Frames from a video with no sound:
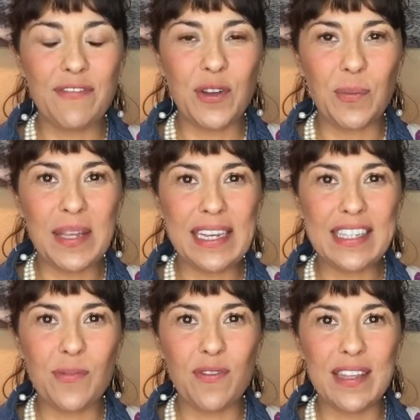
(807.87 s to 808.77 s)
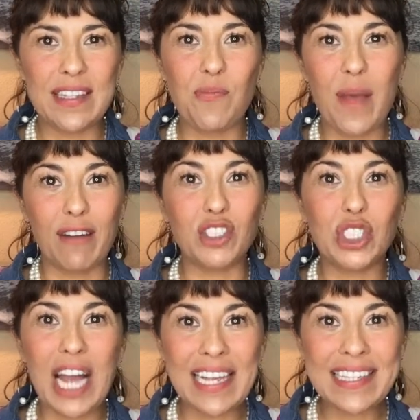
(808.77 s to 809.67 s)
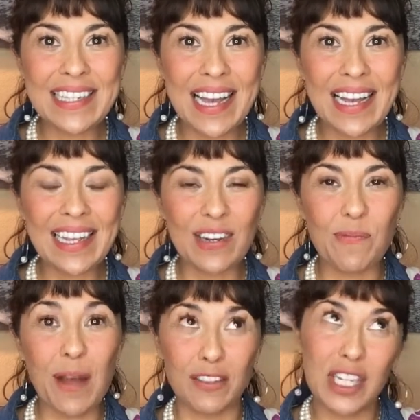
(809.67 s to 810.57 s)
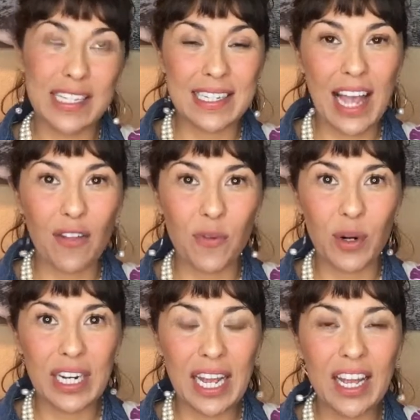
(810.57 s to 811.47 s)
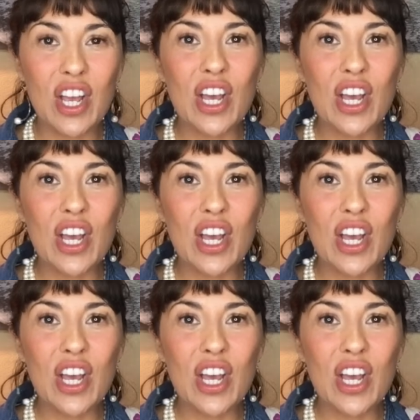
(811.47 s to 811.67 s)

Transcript: filming some of this in Mount Shasta, California,